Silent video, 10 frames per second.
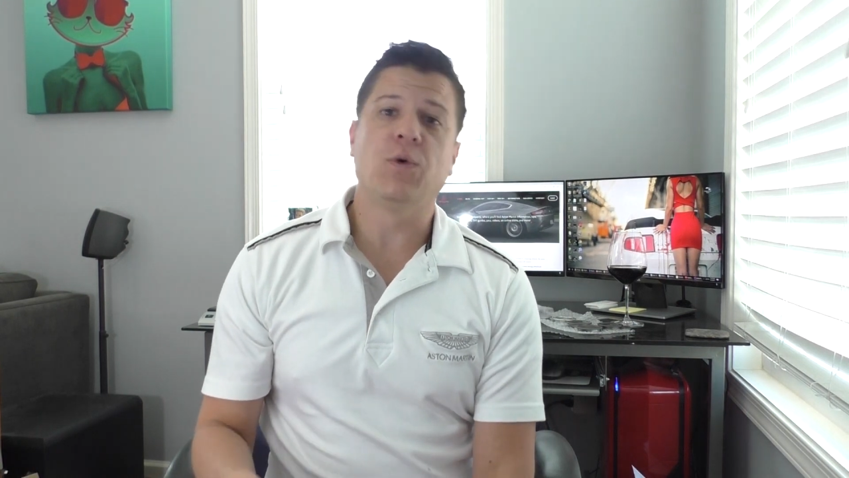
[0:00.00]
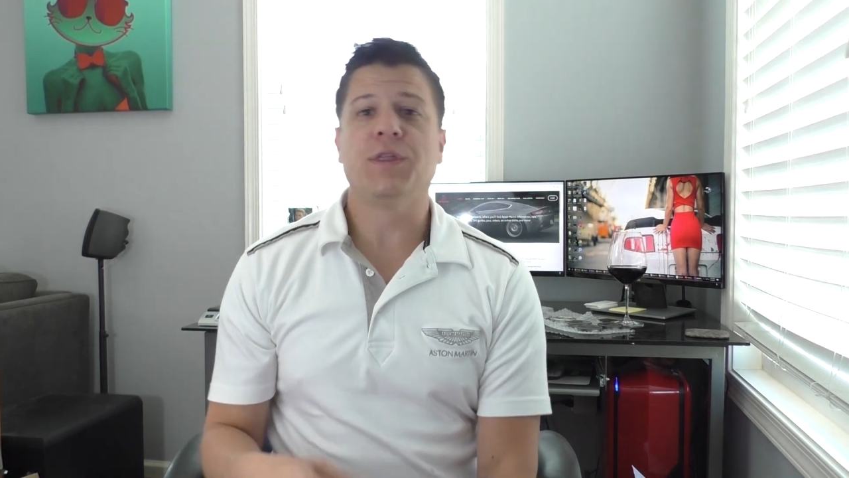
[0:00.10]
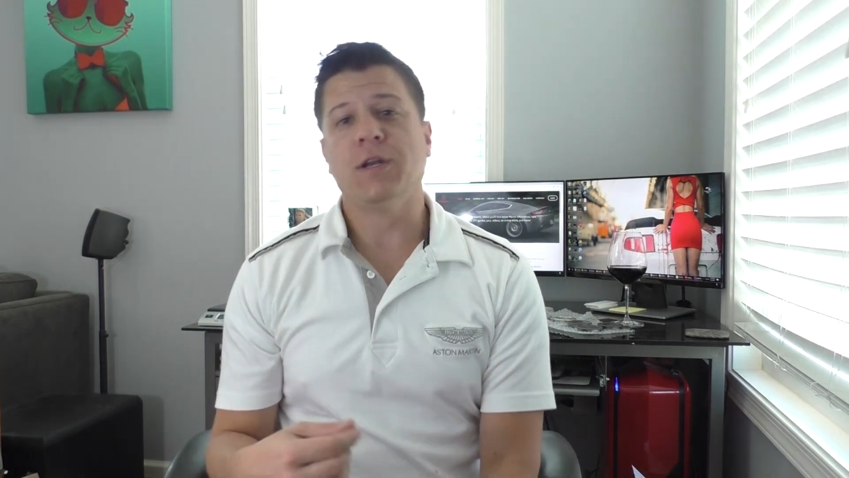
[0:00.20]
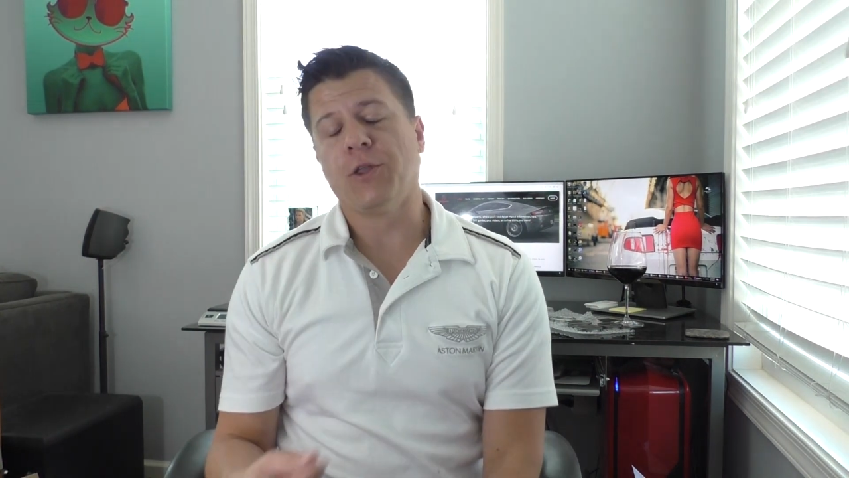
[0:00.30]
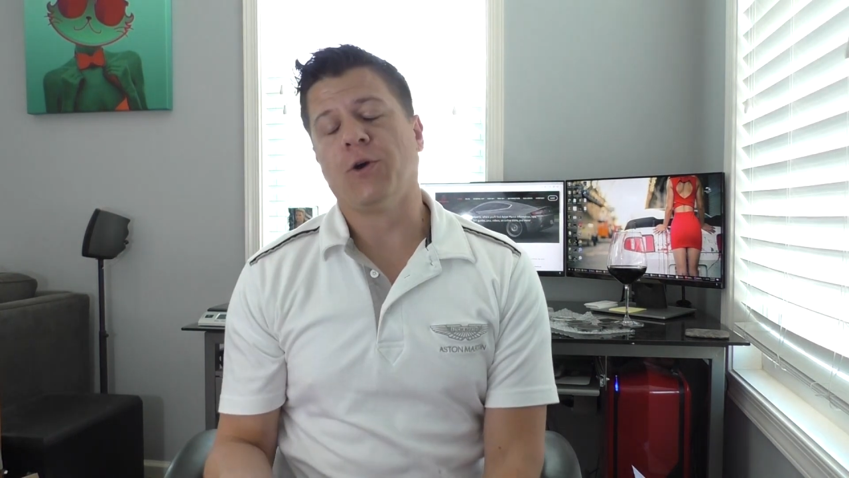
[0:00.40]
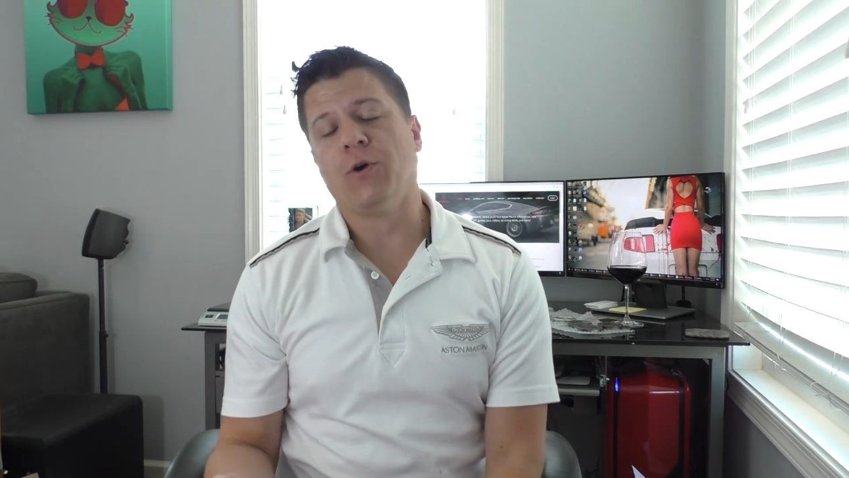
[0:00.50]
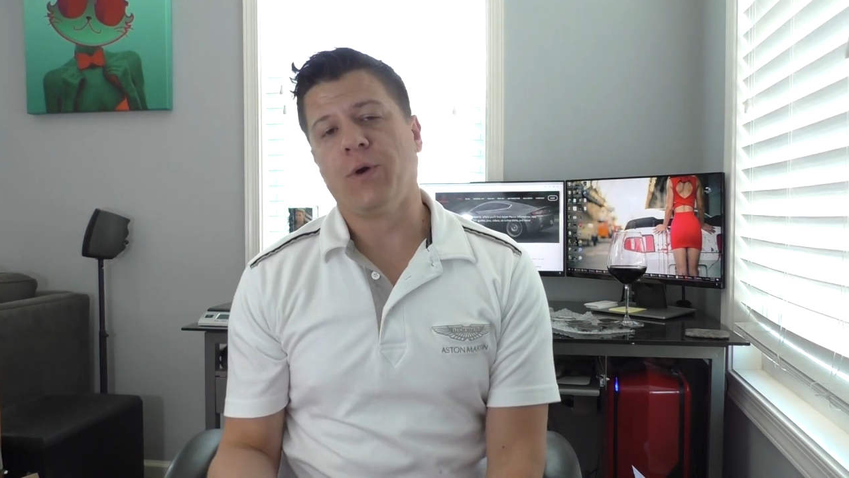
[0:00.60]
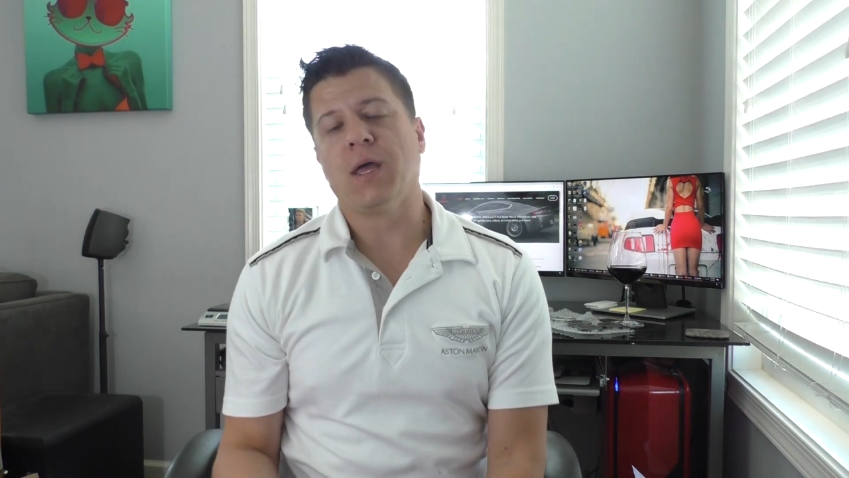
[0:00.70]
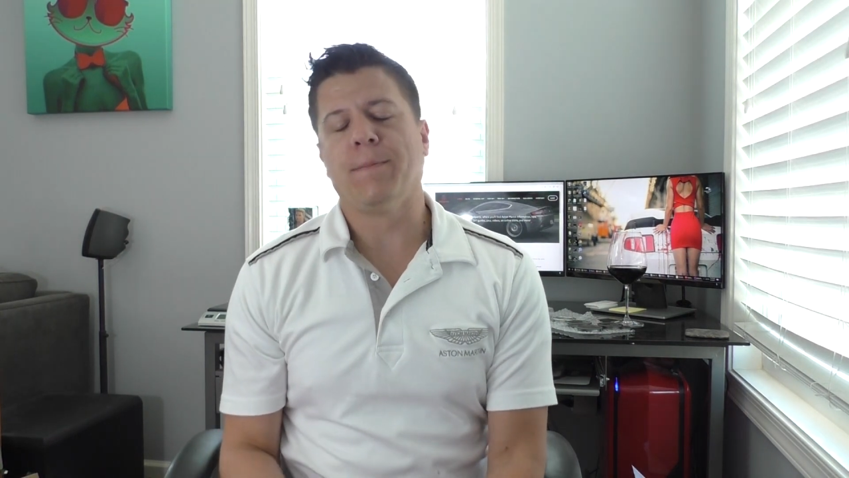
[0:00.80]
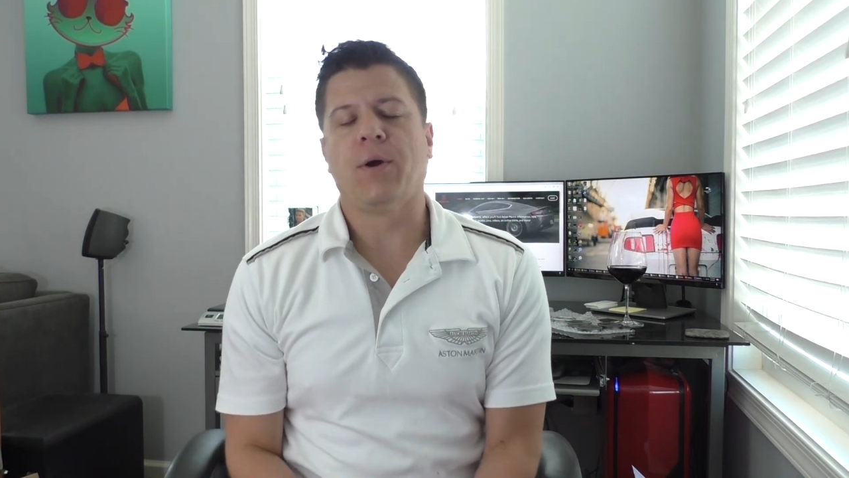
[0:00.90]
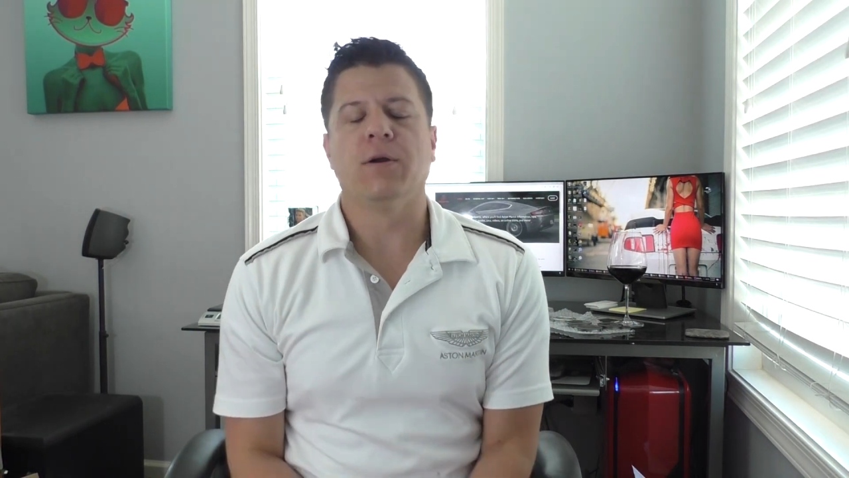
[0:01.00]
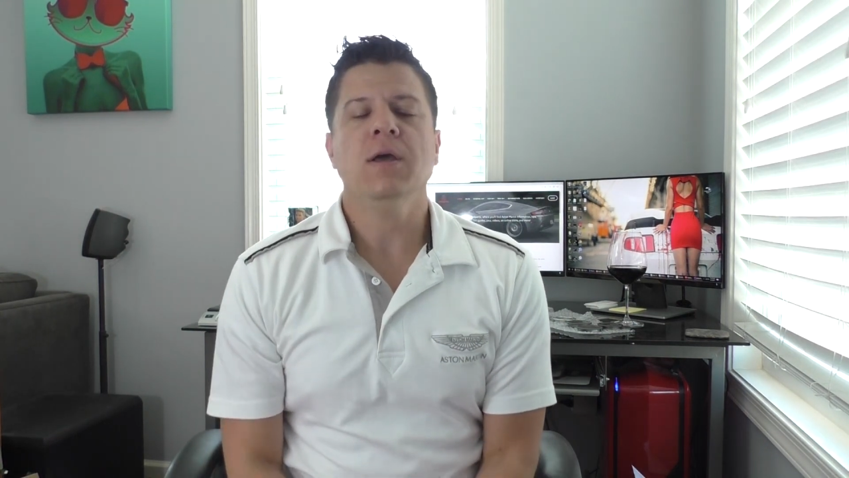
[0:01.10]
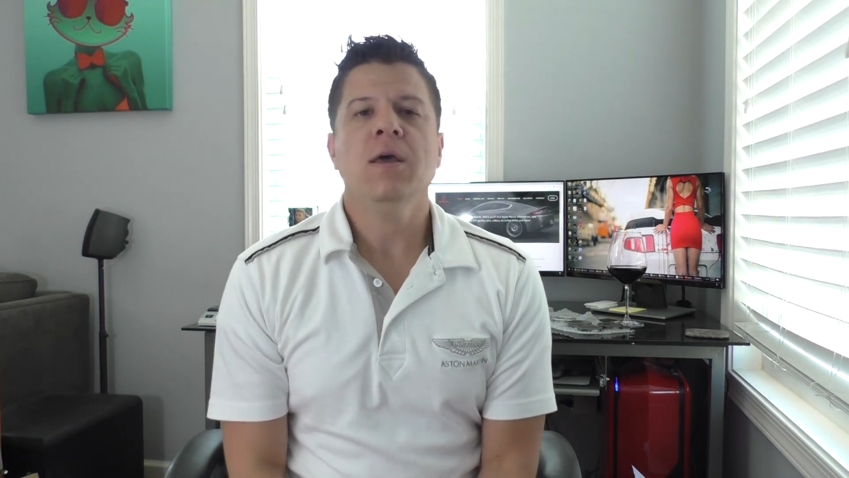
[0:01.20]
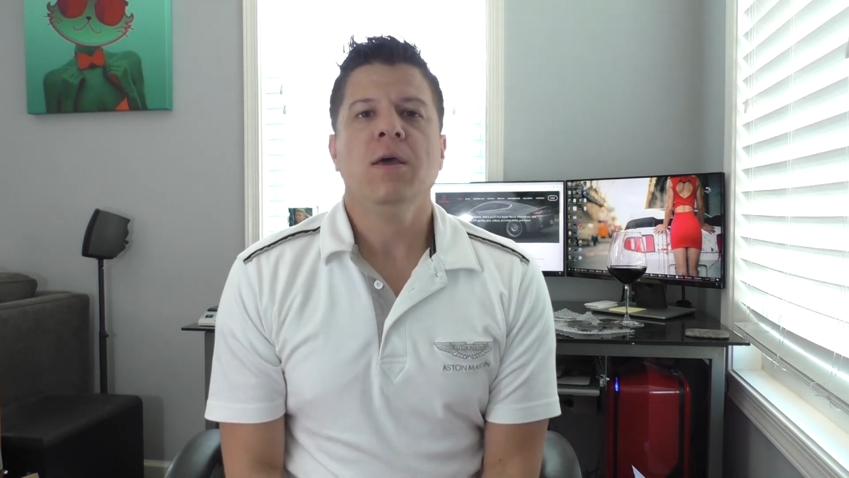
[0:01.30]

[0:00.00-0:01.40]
with another OEM part.